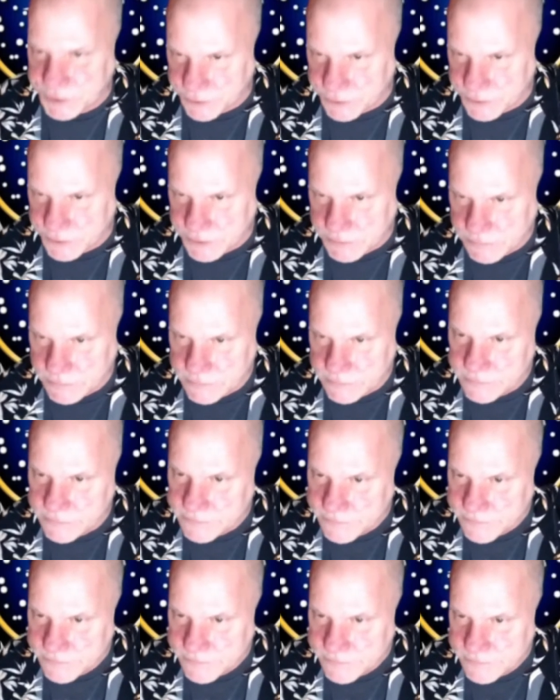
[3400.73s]

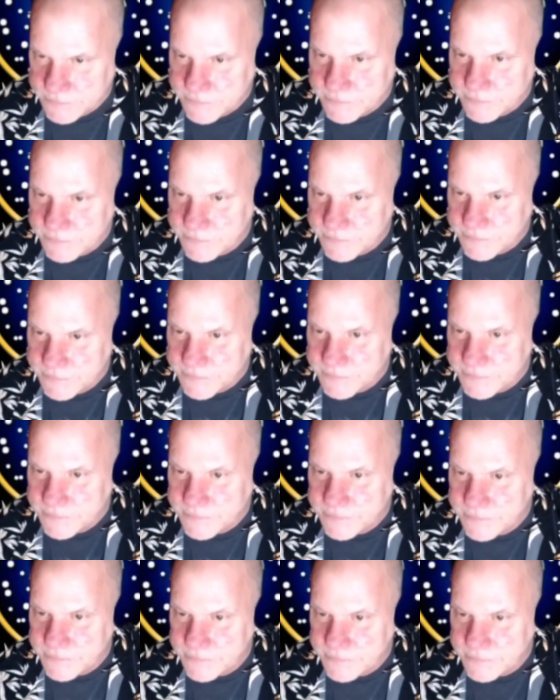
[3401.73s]

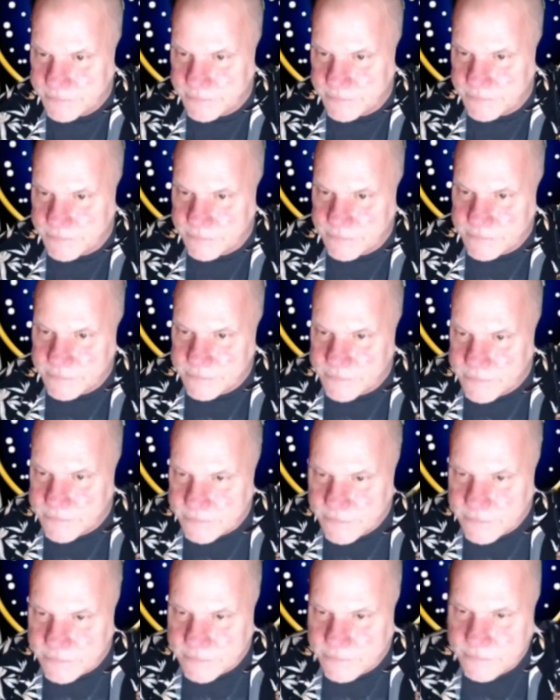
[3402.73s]

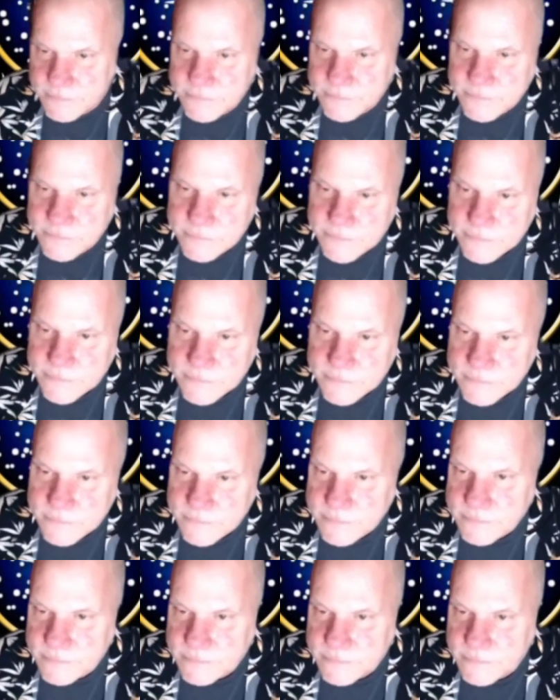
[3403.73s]

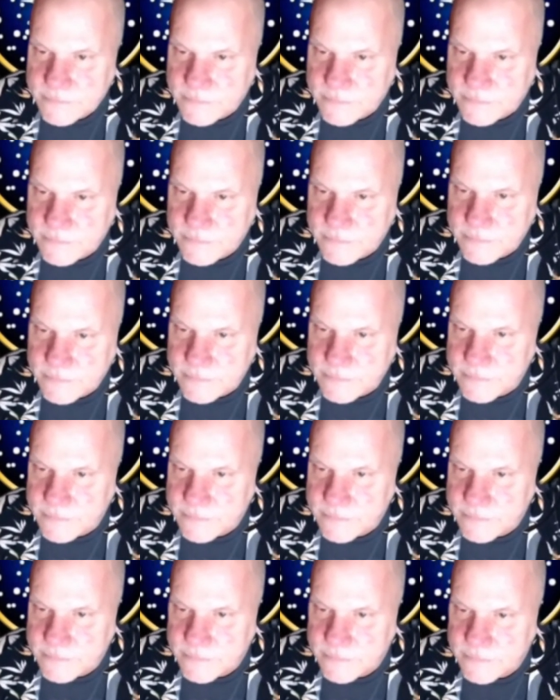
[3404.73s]

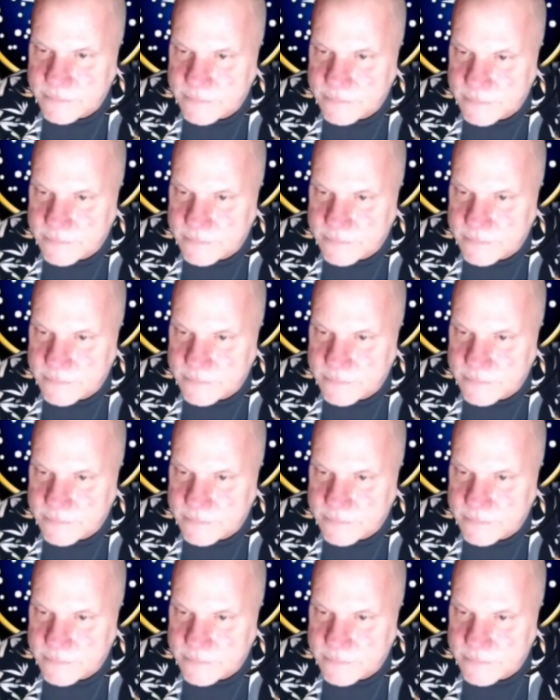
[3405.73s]
[no speech]